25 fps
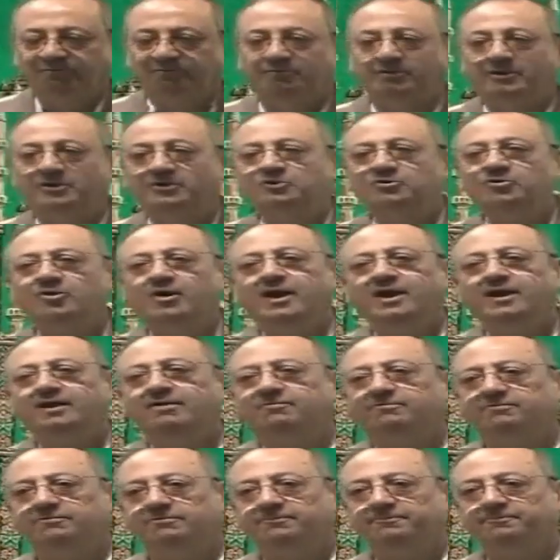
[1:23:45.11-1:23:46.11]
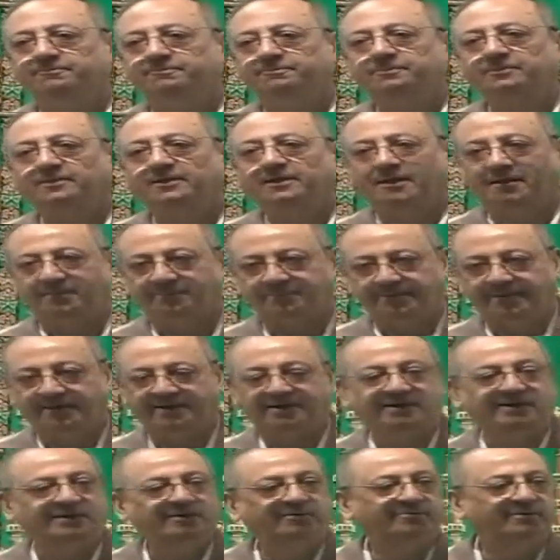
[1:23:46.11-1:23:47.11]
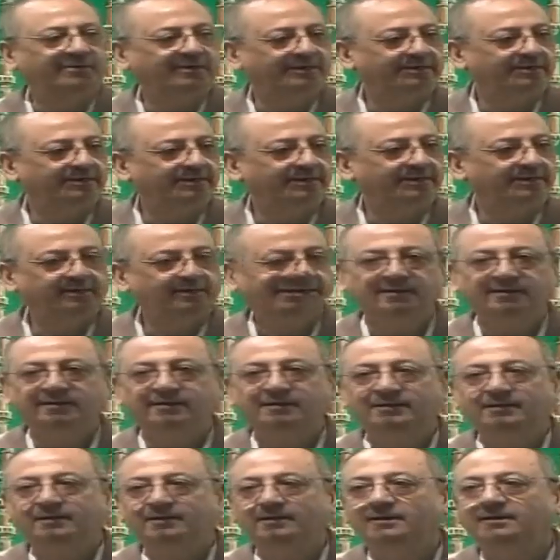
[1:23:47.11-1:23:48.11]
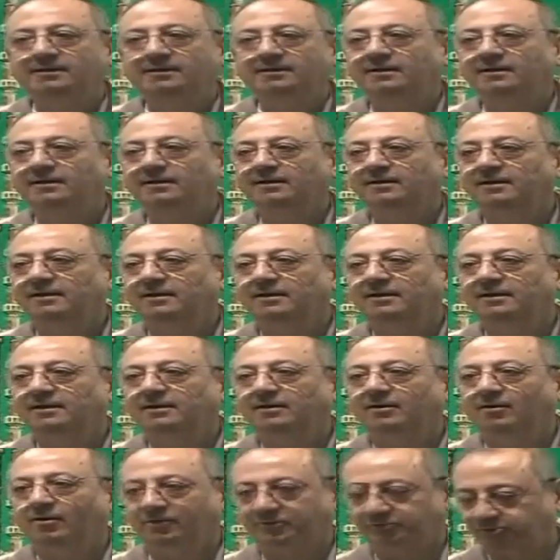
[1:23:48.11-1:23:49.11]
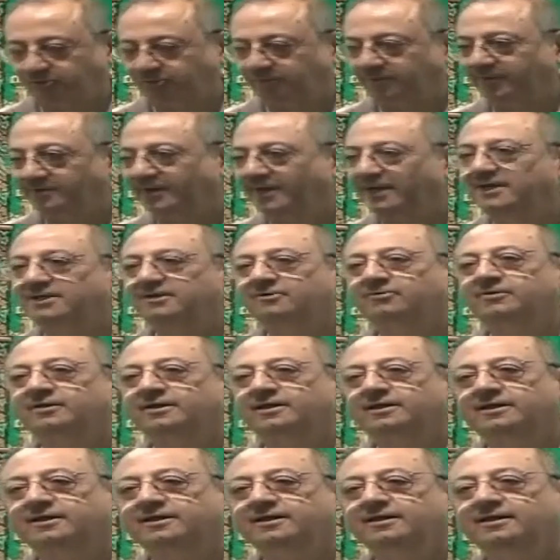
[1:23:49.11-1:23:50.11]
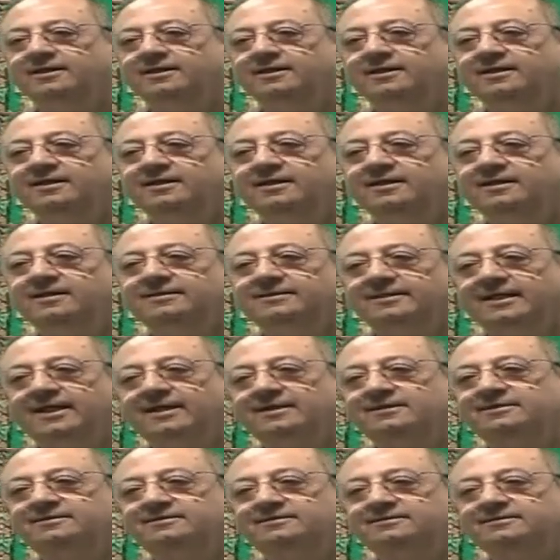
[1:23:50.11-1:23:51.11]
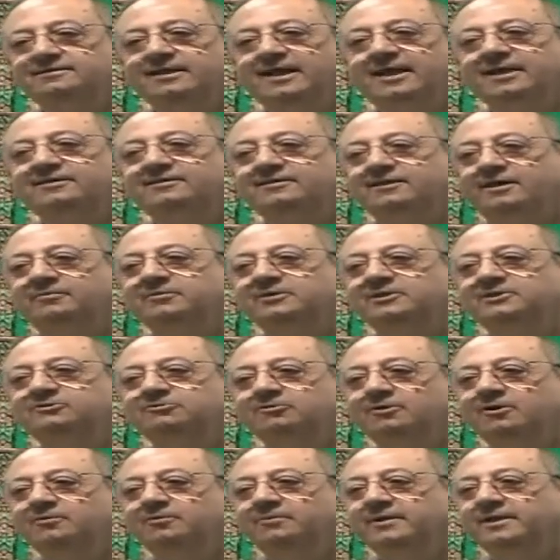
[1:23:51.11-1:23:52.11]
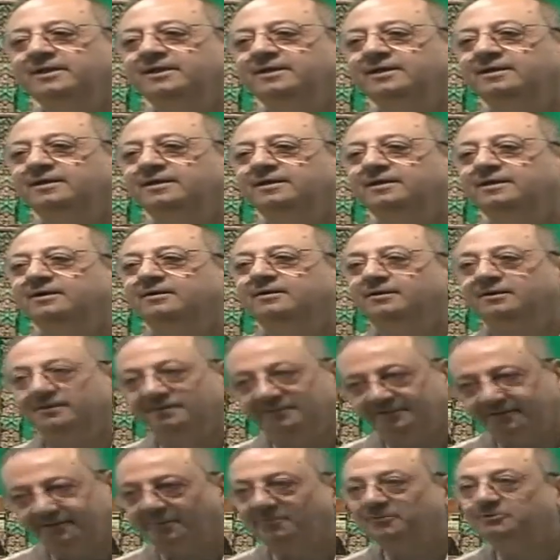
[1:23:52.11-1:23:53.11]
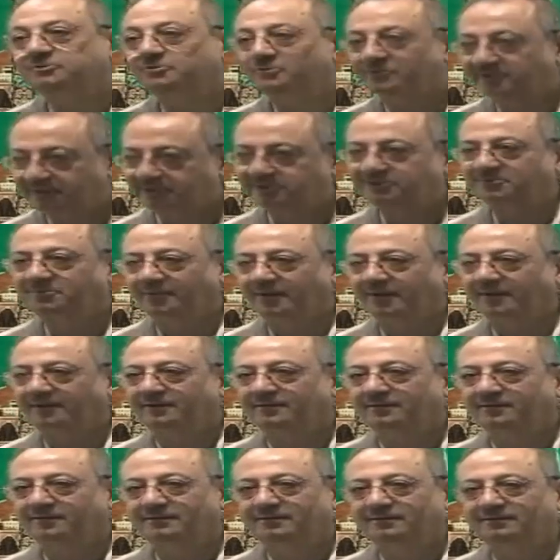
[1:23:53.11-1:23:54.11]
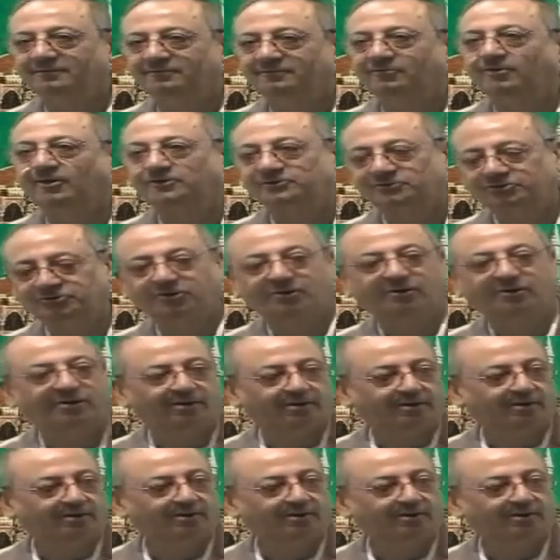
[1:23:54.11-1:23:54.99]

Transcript: when you have comparative degree or superlative degree, then that tamiz will be tamizun for sure,